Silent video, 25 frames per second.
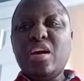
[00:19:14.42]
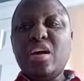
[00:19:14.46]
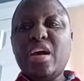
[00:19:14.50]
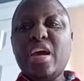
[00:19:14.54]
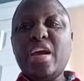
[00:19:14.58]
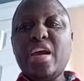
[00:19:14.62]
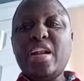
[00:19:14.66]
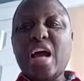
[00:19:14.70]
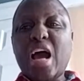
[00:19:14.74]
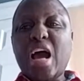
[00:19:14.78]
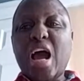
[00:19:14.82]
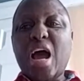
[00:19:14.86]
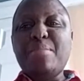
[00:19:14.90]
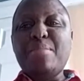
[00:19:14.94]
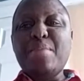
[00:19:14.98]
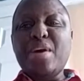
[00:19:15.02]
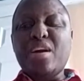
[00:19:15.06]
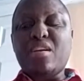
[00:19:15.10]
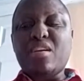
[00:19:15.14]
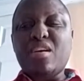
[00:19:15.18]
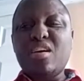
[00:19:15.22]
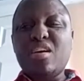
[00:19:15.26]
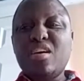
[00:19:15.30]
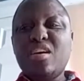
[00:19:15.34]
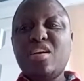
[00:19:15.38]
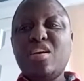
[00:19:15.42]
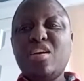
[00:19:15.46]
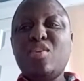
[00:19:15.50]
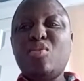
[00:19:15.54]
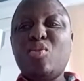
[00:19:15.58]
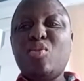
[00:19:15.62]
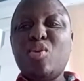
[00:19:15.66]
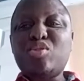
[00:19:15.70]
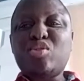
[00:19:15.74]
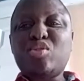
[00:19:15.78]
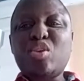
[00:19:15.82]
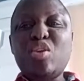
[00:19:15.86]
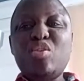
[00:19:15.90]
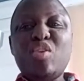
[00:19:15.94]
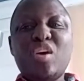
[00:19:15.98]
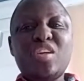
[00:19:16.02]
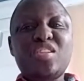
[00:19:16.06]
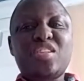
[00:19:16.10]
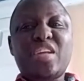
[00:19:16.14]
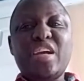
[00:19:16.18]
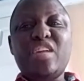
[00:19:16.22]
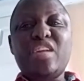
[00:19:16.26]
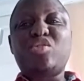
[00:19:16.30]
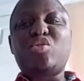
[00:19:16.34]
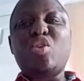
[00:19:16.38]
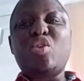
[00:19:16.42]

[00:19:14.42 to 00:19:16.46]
And Amir also lost kids.